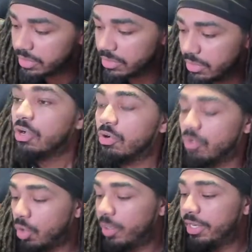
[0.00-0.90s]
So
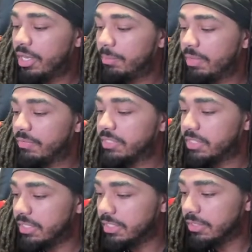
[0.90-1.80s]
growing up in
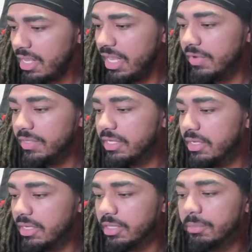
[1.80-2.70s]
Virginia, Eric done
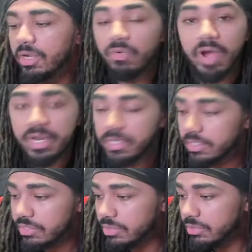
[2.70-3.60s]
nothing but grind and
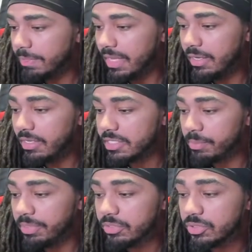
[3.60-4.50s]
hustle. In this
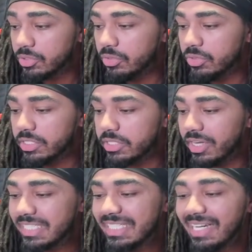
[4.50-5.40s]
middle school, he
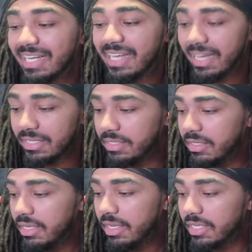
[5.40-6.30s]
started selling candy
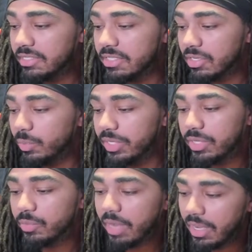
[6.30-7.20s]
and stuck with it
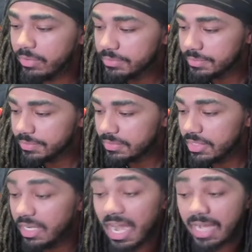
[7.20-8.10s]
throughout
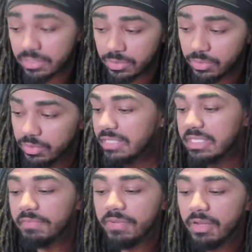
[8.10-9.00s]
high school.
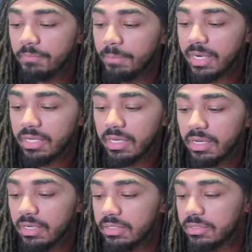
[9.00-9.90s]
Saved enough money
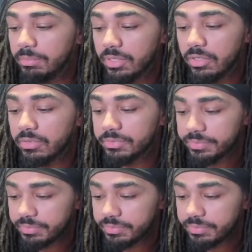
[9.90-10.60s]
to build.